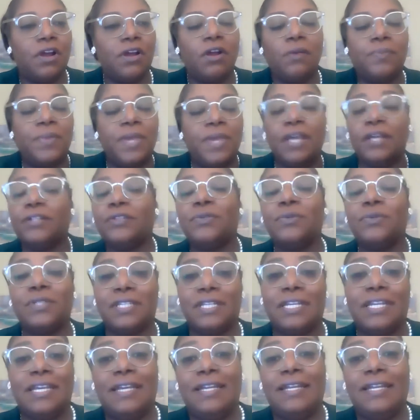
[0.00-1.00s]
being
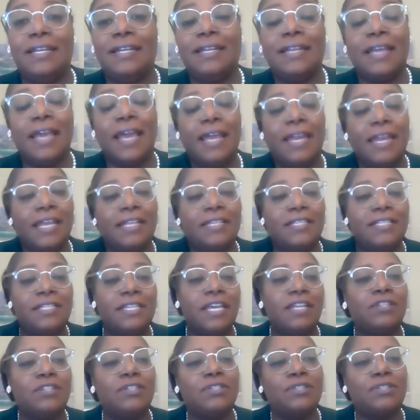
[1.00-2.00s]
elucidated. And
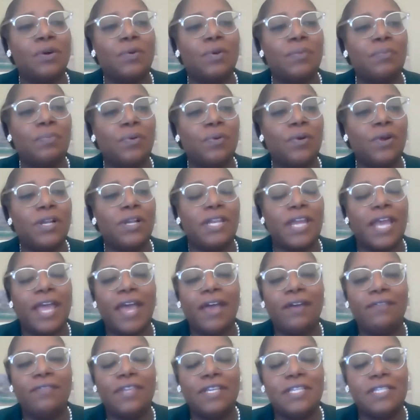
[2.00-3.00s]
it's so important to
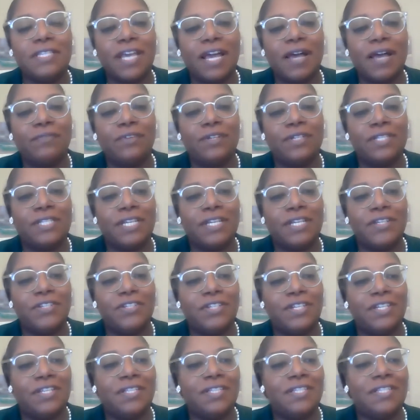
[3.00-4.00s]
have these
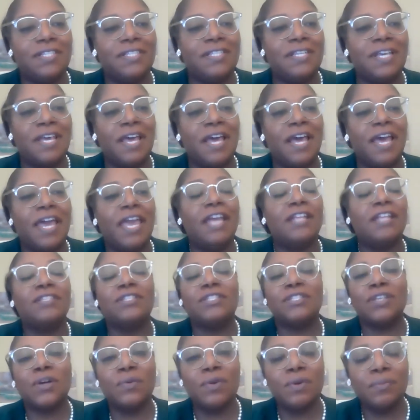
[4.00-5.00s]
conversations. It's
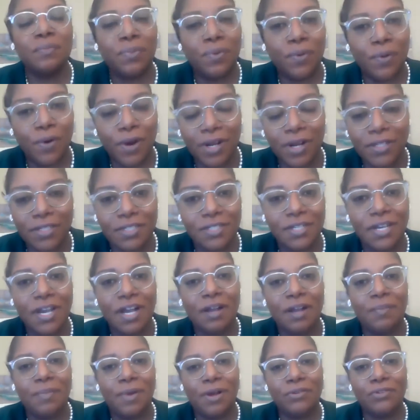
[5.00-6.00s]
so important to
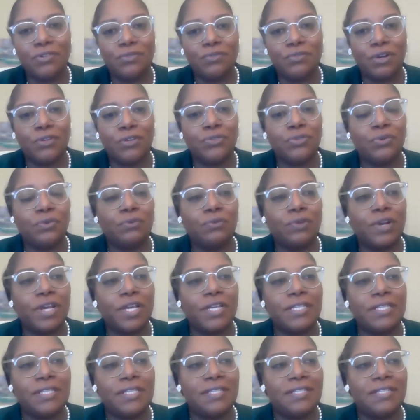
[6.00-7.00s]
talk about structural
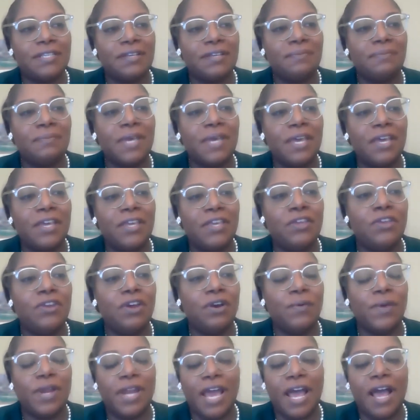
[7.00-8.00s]
racism,
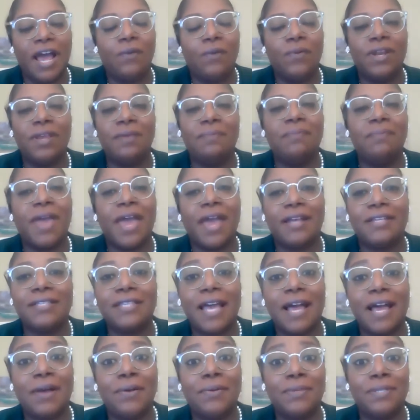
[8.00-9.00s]
and how it
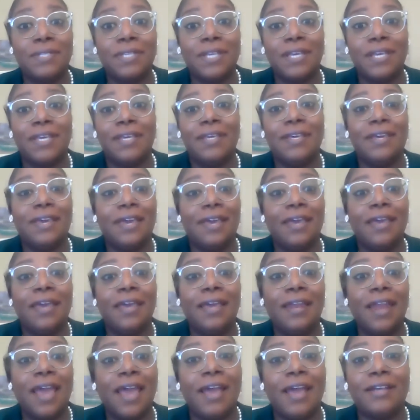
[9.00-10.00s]
impacts housing
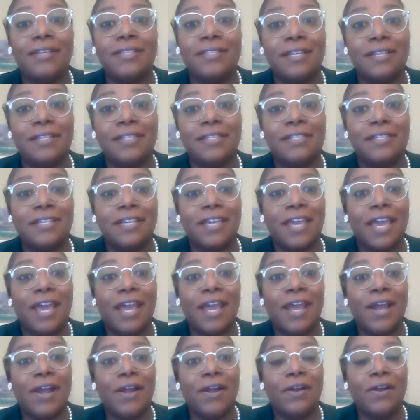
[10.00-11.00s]
and access to
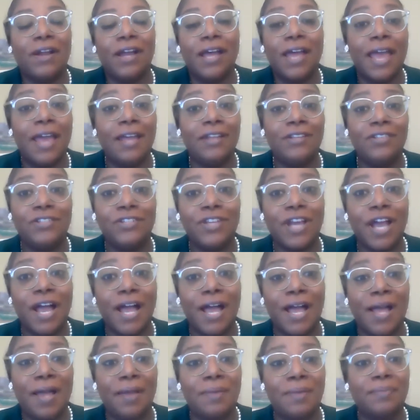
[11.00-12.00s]
care and
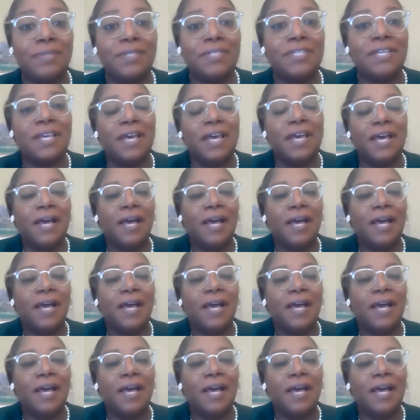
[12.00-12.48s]
jobs.